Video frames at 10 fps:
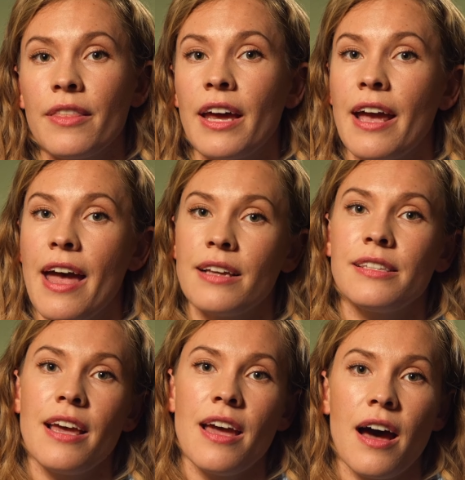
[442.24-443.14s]
that
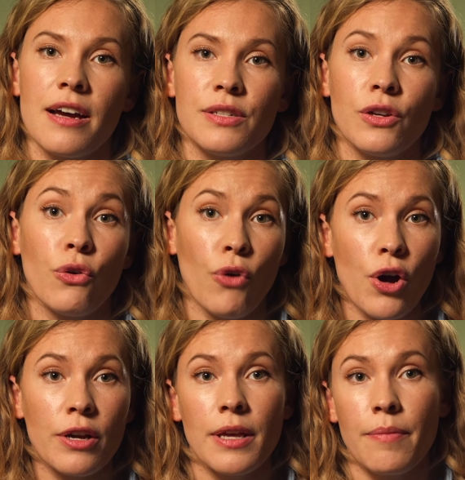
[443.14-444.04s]
xAI's
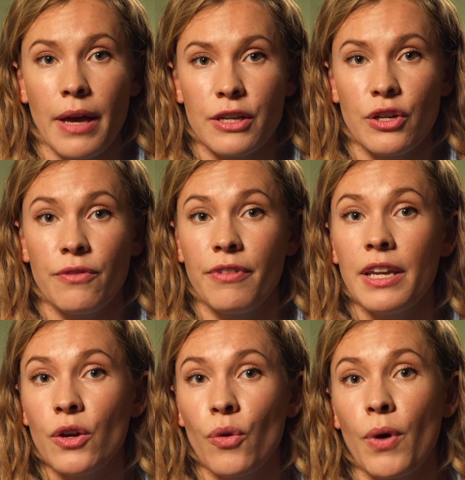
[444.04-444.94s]
Grok Imagine
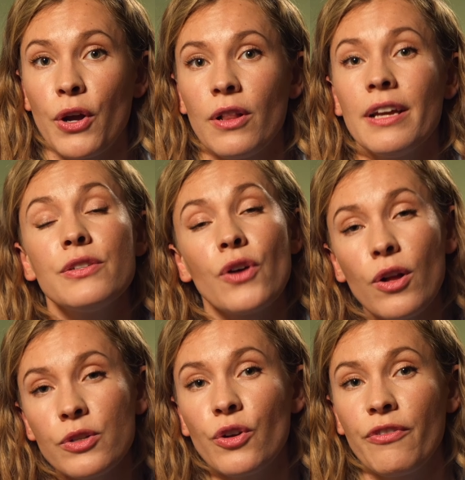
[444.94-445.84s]
video model is
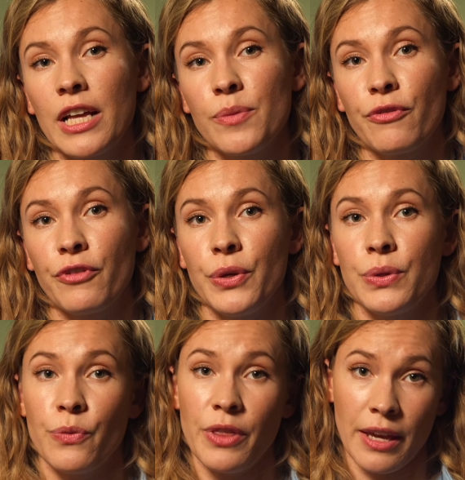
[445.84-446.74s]
also available for
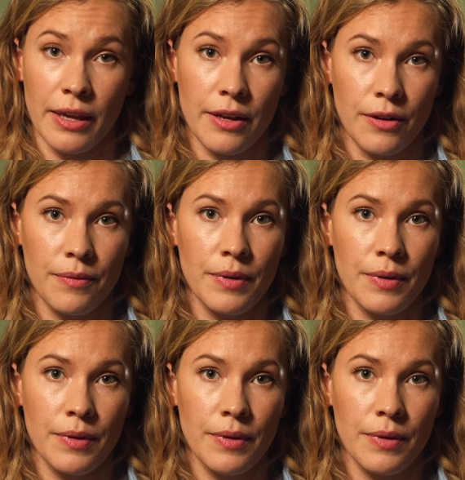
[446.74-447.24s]
use within Kittl.